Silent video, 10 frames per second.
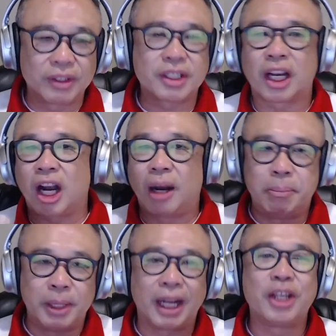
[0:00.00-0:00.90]
It's a
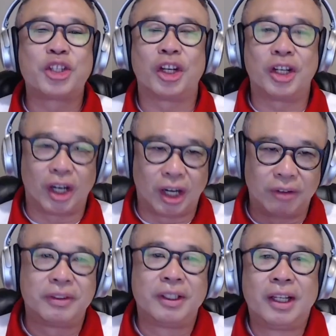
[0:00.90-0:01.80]
combination
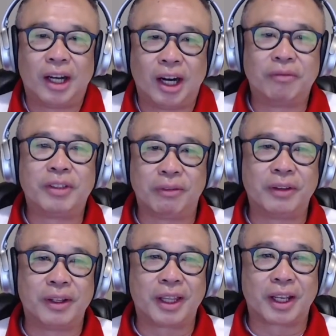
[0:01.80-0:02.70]
of
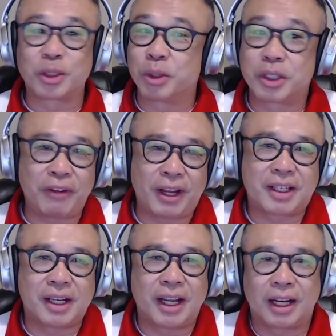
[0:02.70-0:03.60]
different things. So it's
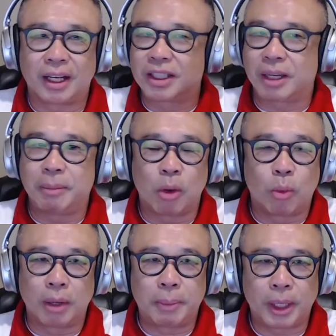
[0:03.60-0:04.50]
fascinating. It's give me a
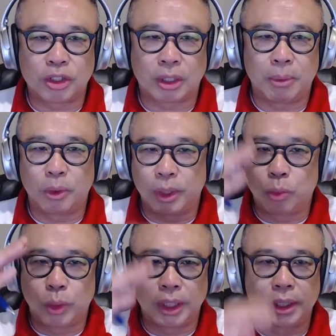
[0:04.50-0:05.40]
one-page summary,
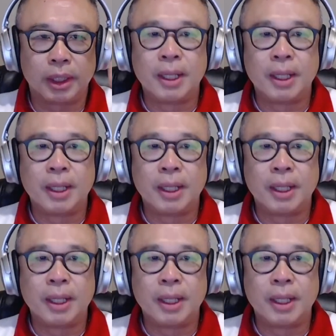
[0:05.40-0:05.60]
read,